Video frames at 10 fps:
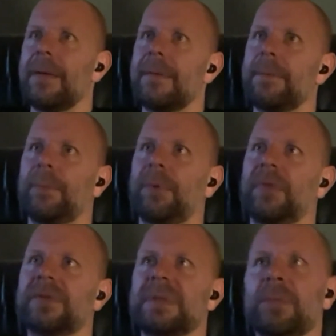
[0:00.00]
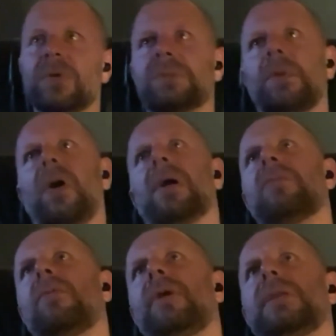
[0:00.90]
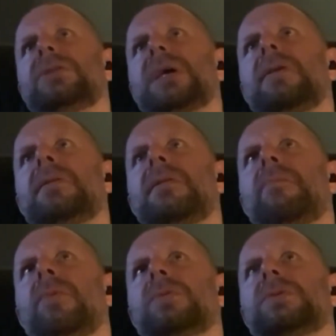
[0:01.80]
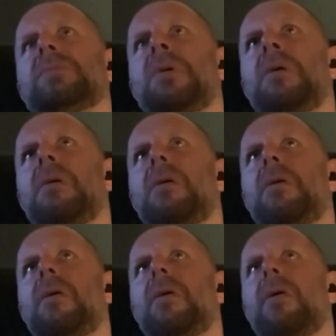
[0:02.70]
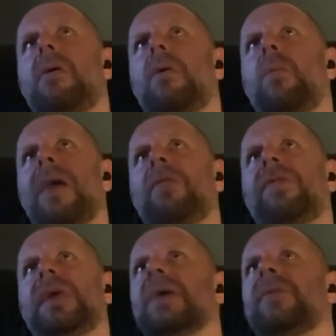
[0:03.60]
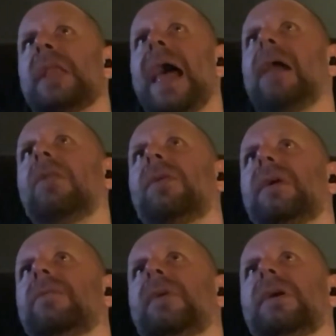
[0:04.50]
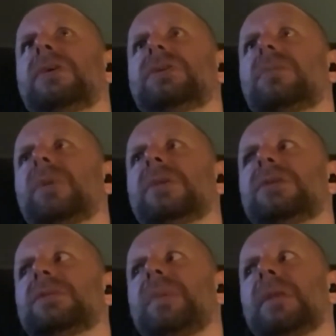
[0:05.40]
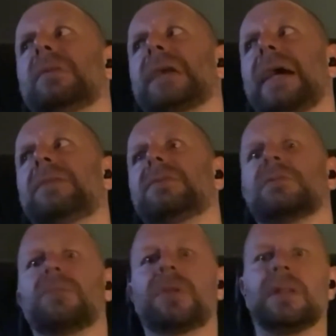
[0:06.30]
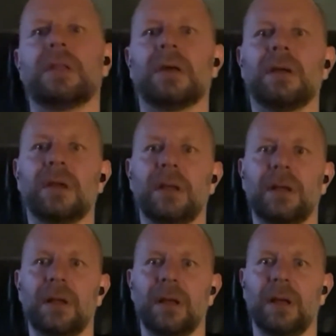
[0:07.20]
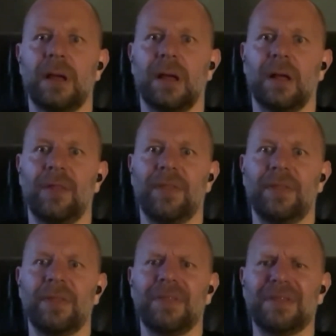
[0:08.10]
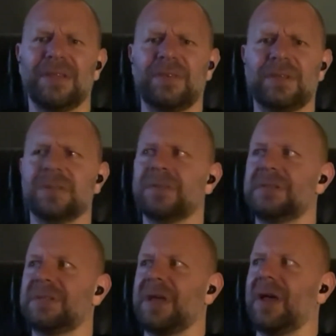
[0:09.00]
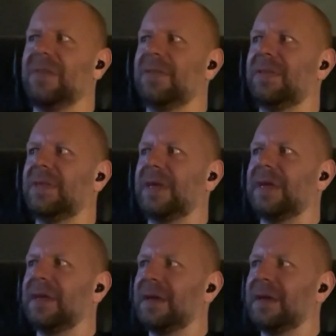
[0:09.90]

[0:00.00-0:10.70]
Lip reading: But there's a much more enriching, much more wealthier and healthier version, which has been tied to something that the dividends and the